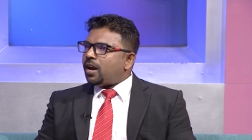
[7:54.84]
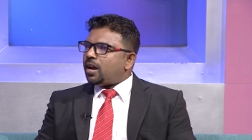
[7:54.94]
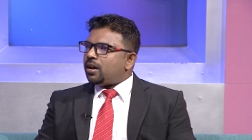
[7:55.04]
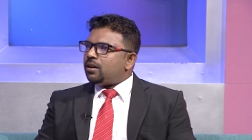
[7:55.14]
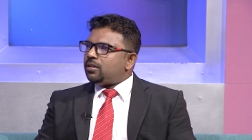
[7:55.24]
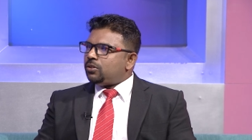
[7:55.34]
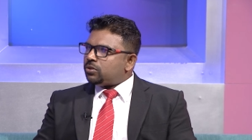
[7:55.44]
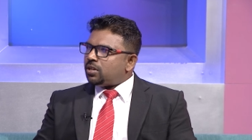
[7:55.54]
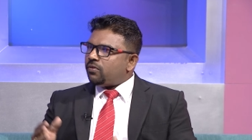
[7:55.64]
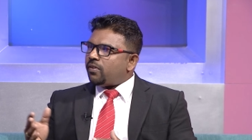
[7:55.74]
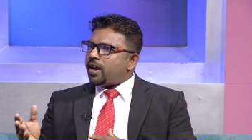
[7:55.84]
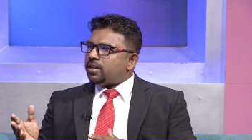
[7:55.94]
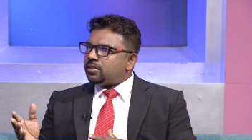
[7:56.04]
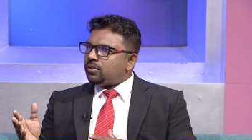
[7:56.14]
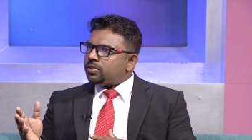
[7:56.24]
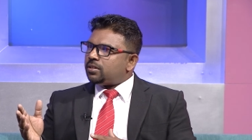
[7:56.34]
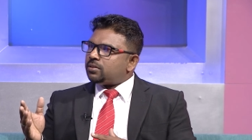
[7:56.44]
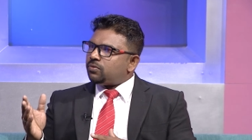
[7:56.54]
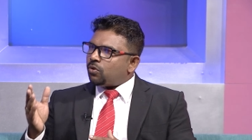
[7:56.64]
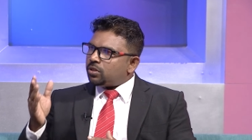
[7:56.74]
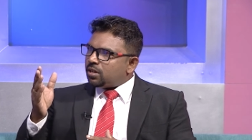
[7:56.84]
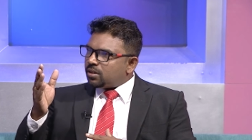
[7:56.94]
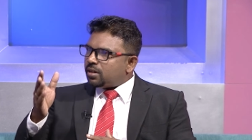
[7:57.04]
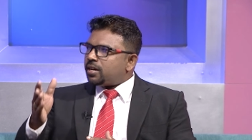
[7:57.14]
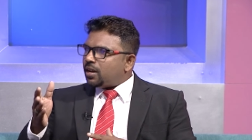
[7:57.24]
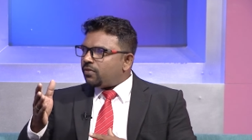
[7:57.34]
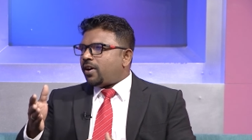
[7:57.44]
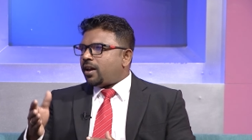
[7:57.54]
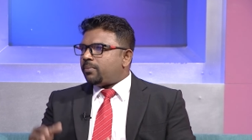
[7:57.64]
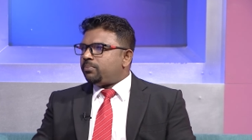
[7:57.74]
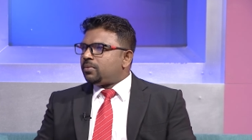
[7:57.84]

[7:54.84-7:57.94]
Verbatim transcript: are using fire extinguishers for the real fire.